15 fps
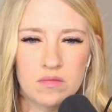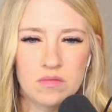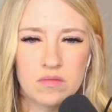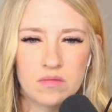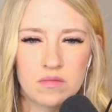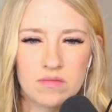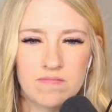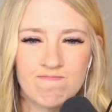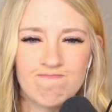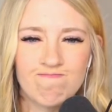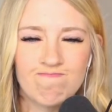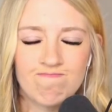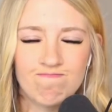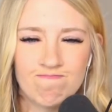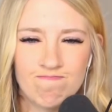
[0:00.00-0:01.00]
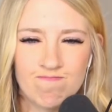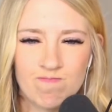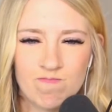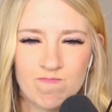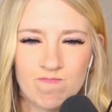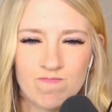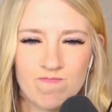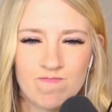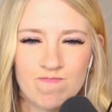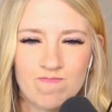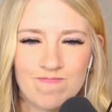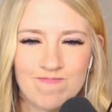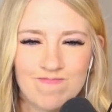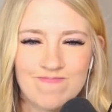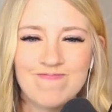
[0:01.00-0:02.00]

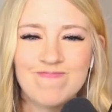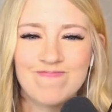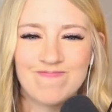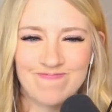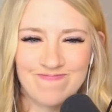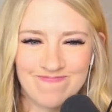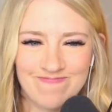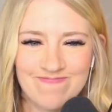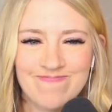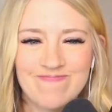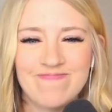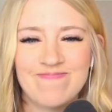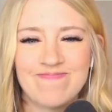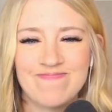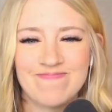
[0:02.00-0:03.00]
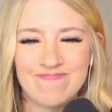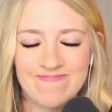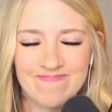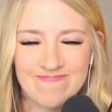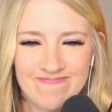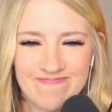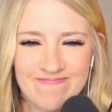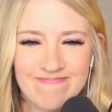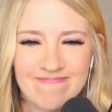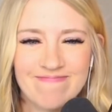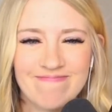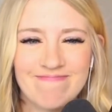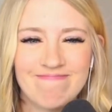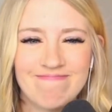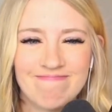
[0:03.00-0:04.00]

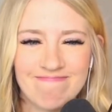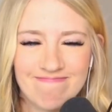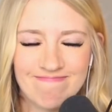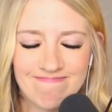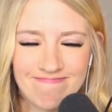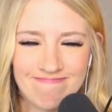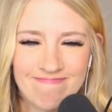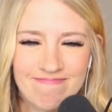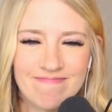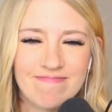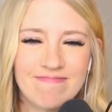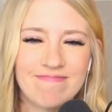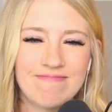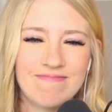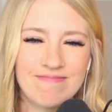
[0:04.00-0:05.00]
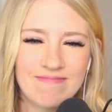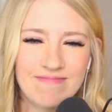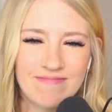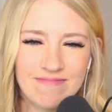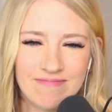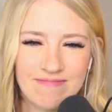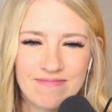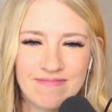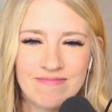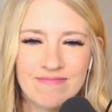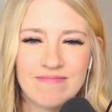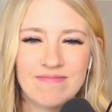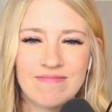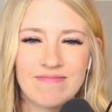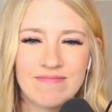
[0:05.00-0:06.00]

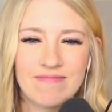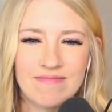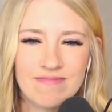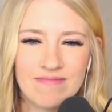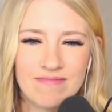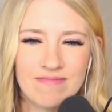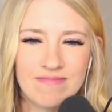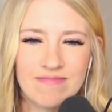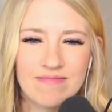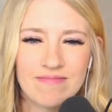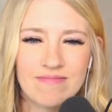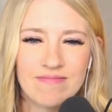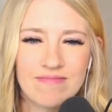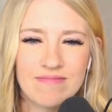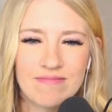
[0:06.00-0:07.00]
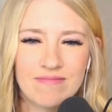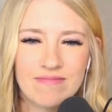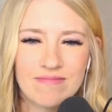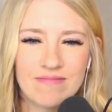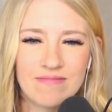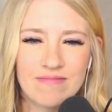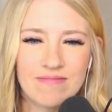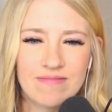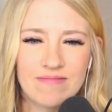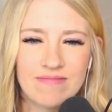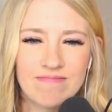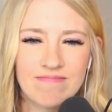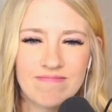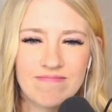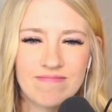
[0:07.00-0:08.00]
(not speaking)